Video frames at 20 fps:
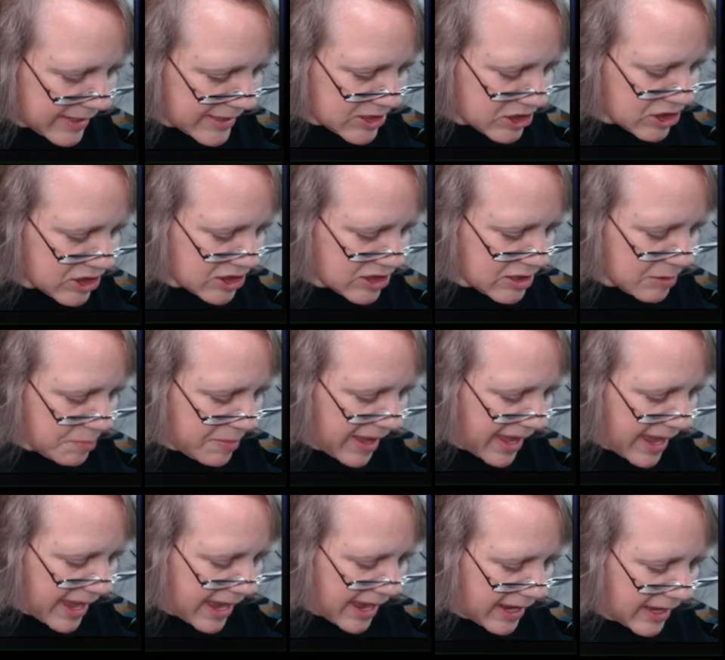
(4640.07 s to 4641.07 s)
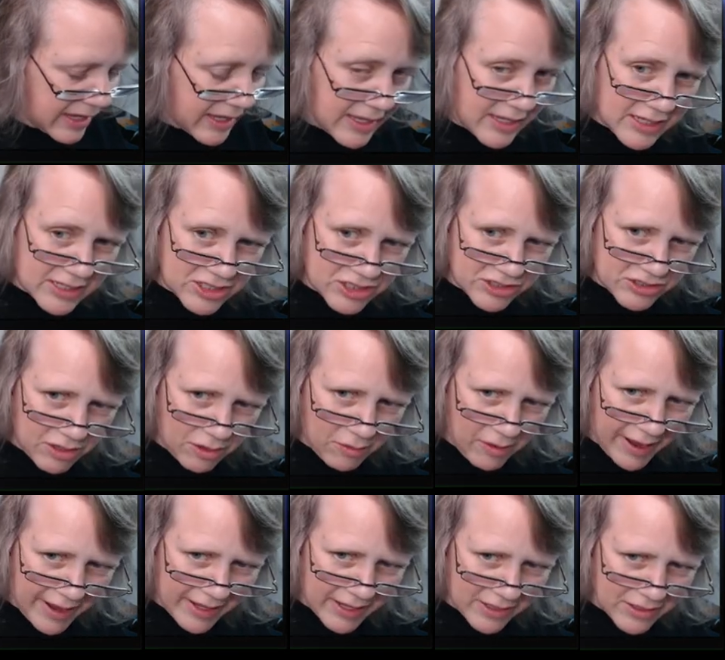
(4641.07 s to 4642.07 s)
it's just a peg. So
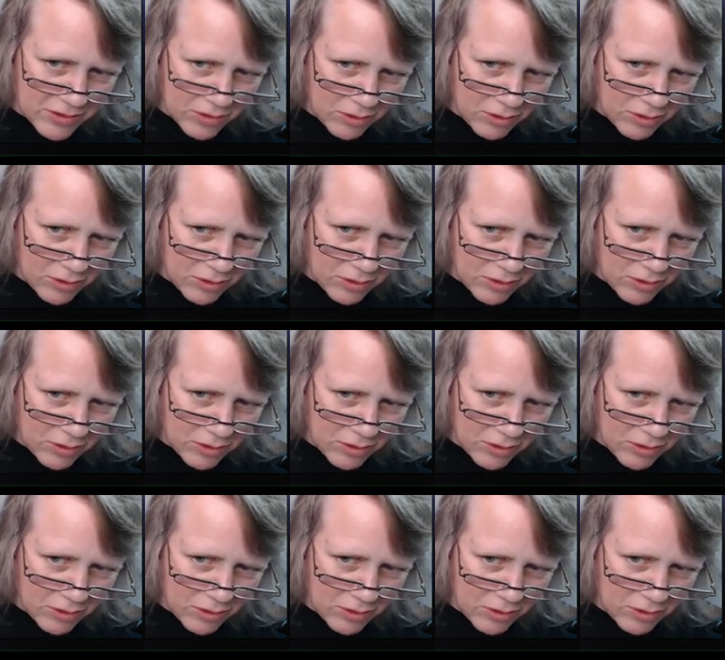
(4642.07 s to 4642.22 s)
I can